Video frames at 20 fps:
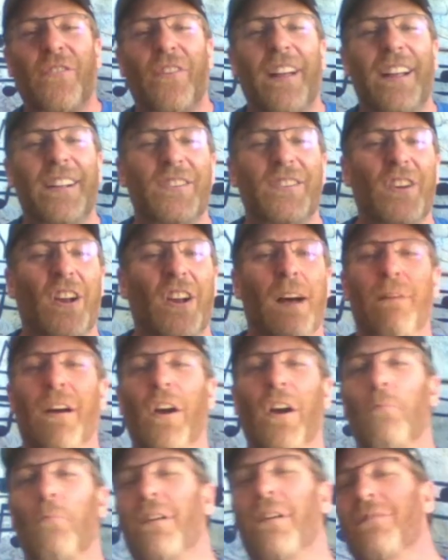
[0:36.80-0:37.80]
great job. I
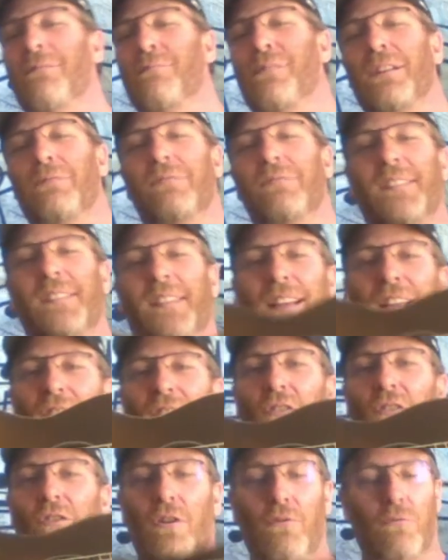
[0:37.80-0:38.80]
hope everybody was singing
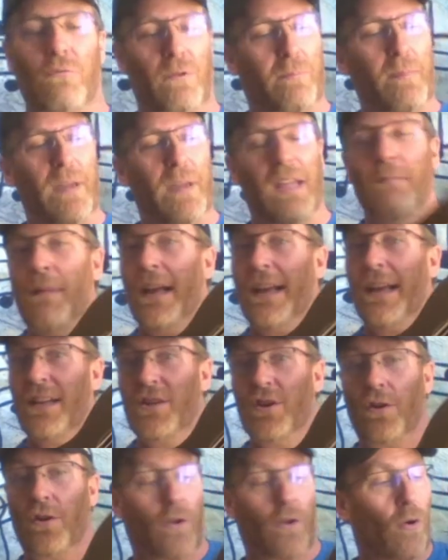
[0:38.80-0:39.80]
along with me and my
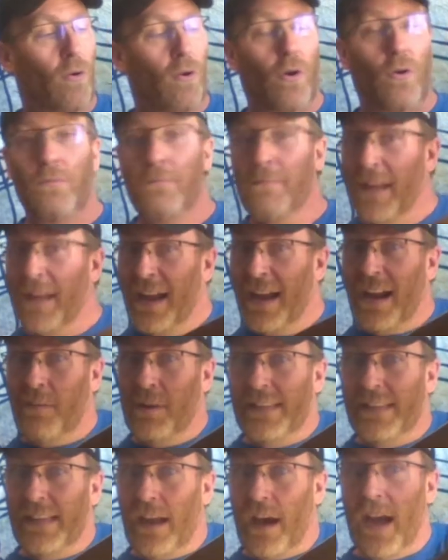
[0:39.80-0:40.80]
guitar, Coco.
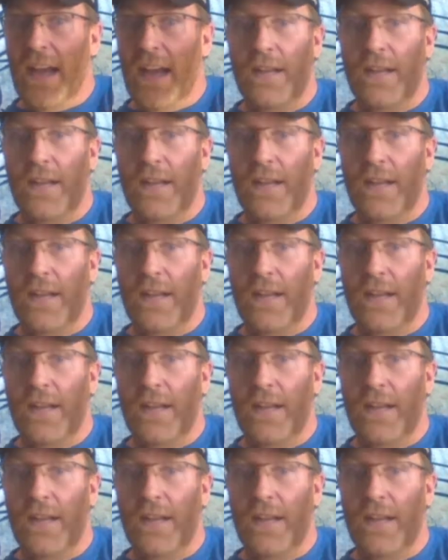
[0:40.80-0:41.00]
Everybody say hi,